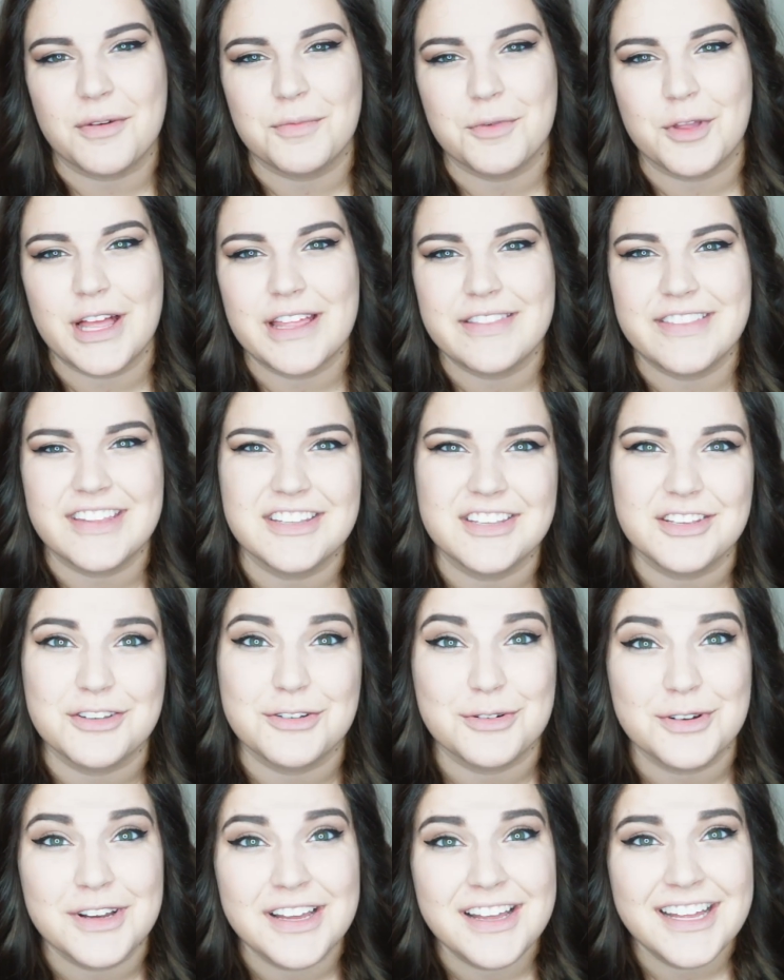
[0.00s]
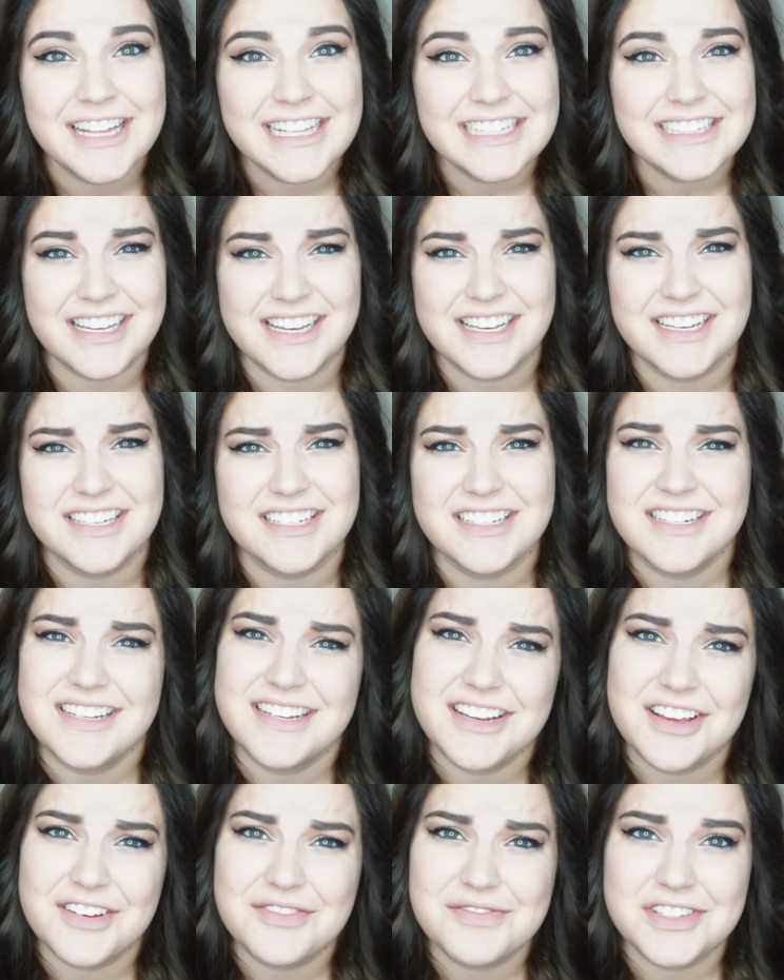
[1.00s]
I'm glad that you liked it
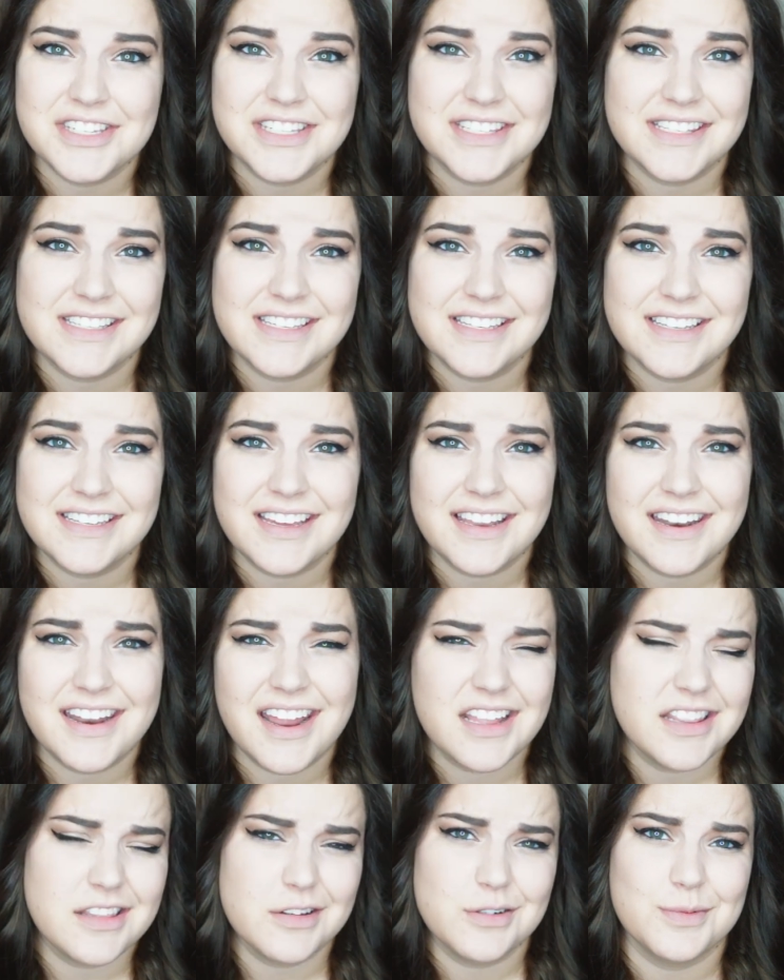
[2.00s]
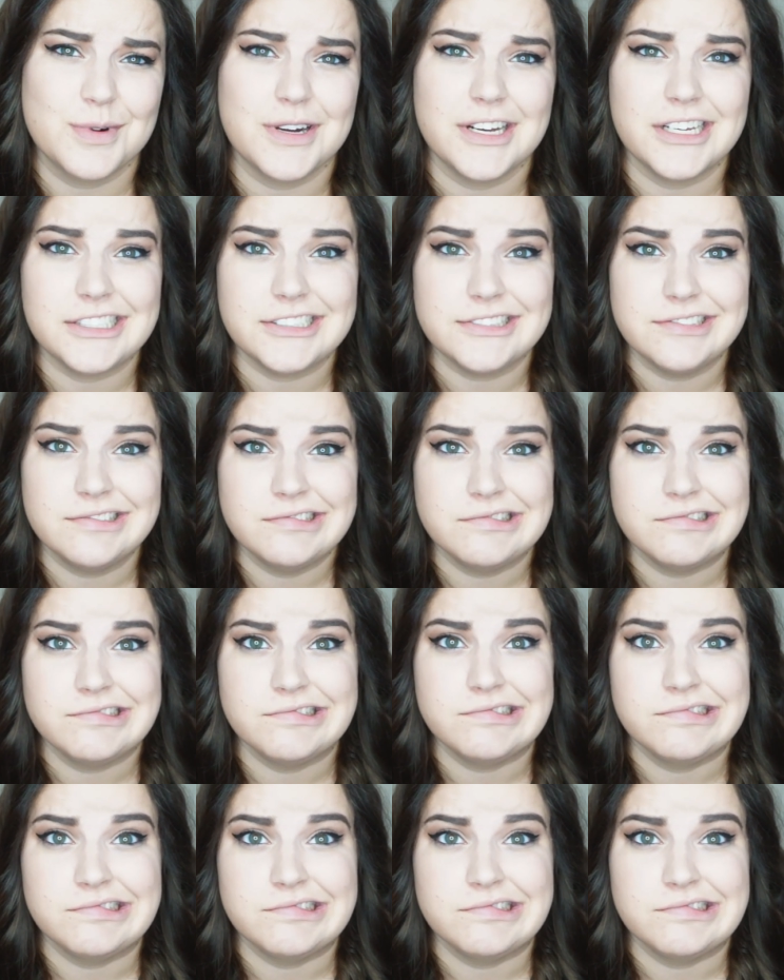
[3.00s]
enough to see another one.